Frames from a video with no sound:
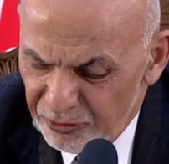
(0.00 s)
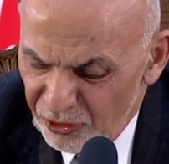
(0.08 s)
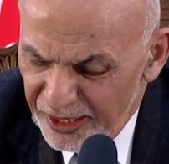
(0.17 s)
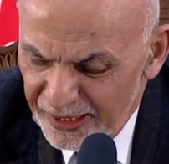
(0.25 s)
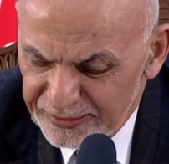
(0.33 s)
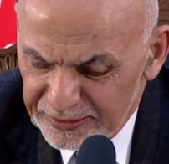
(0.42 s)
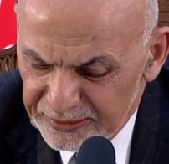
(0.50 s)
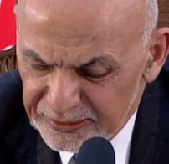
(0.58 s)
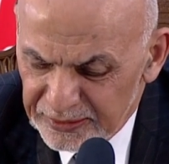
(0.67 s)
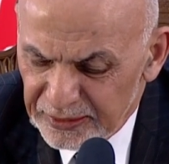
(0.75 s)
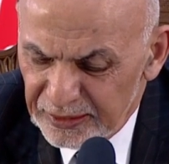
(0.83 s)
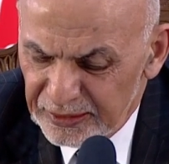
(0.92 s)
related
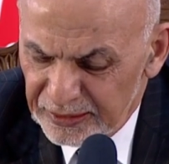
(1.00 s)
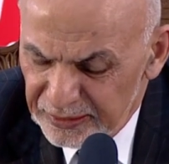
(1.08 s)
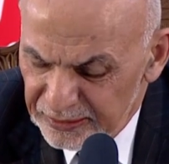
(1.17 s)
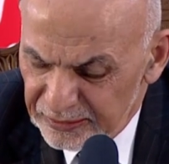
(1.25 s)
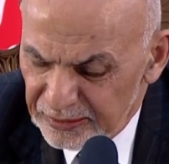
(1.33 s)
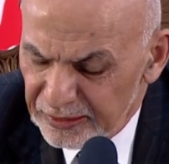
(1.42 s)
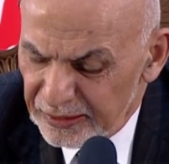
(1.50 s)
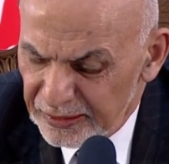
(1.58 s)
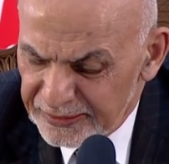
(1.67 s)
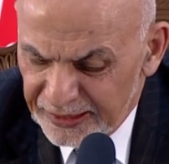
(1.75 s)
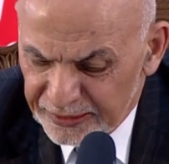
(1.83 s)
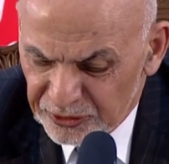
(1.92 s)

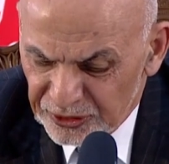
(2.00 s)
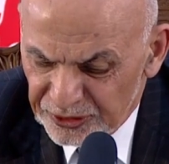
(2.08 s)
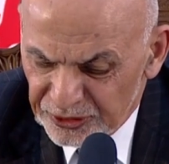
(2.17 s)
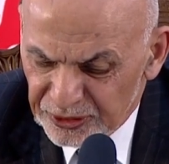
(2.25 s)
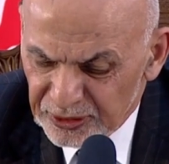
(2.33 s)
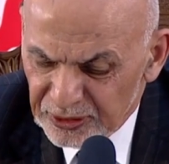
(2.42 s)
sectors.